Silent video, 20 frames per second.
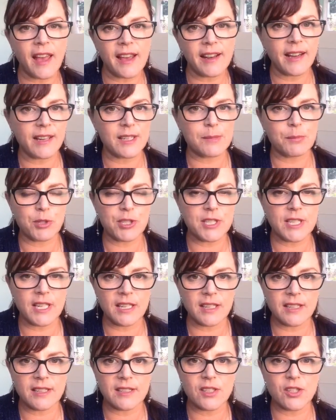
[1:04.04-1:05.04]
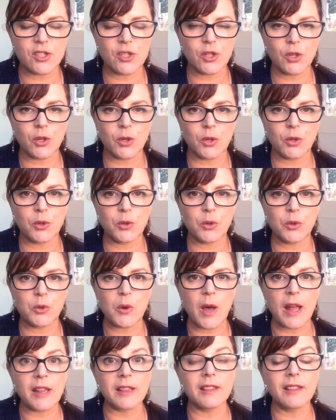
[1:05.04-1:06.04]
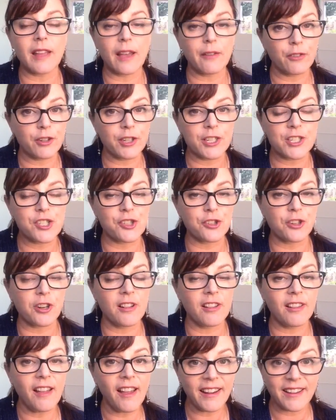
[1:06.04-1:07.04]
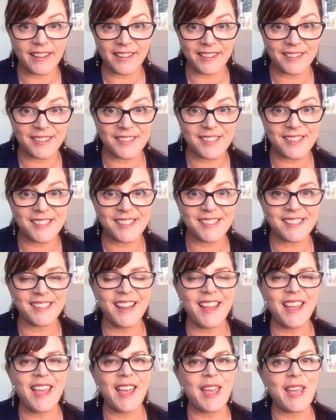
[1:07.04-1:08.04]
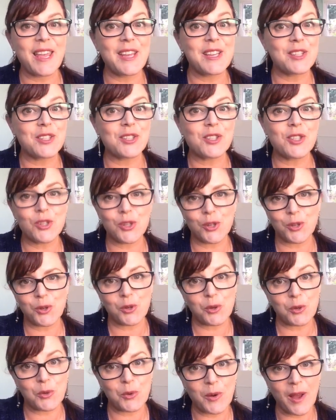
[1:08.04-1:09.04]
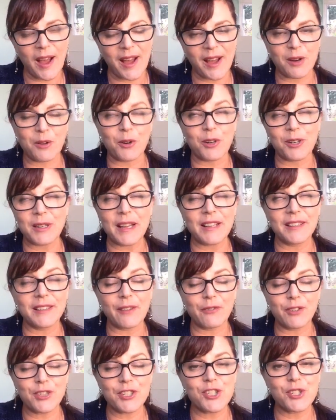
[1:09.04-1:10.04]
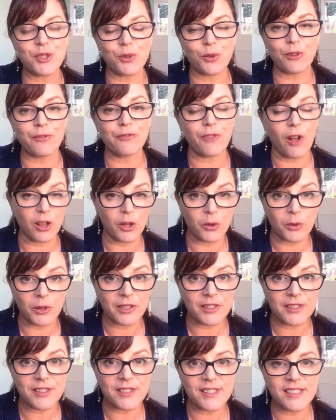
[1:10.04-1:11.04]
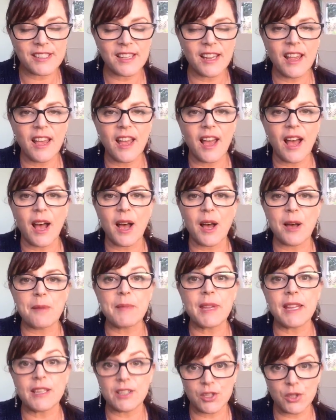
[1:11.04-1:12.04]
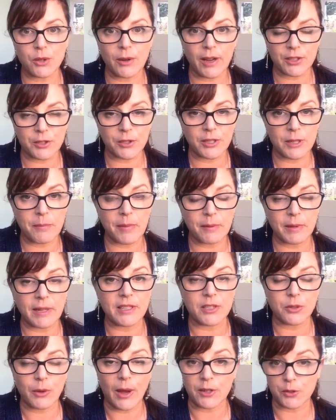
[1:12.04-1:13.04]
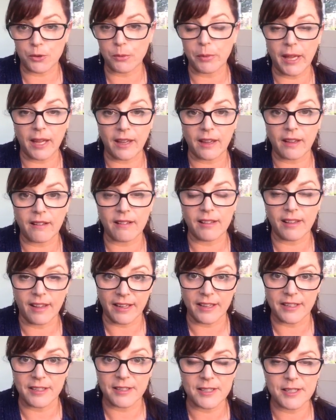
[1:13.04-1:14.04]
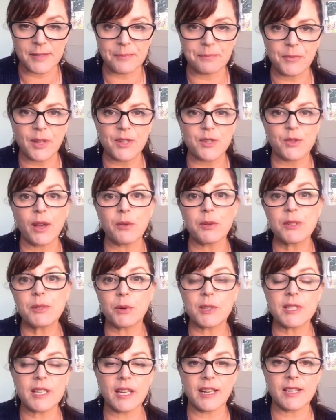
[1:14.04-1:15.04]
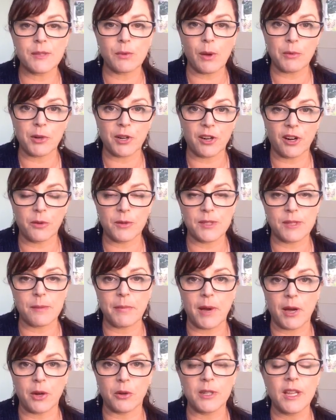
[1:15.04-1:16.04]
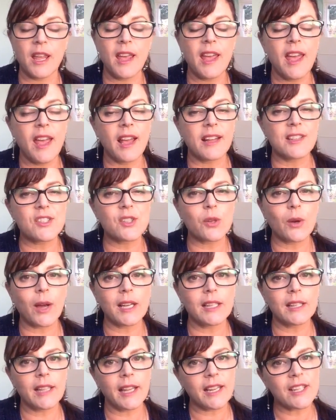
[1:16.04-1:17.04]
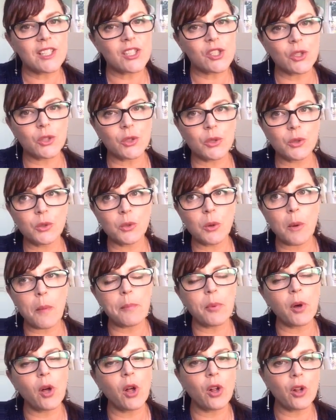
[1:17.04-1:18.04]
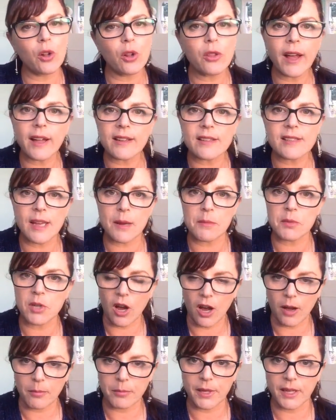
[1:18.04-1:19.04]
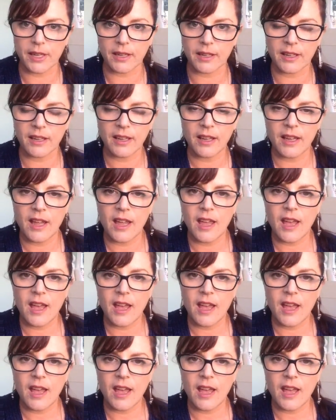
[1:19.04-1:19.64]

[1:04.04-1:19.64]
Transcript: that expertise to leverage your clients into or leverage your followers into actual paying clients. So that was what today's webinar was about. And so I'd like to pull that same topic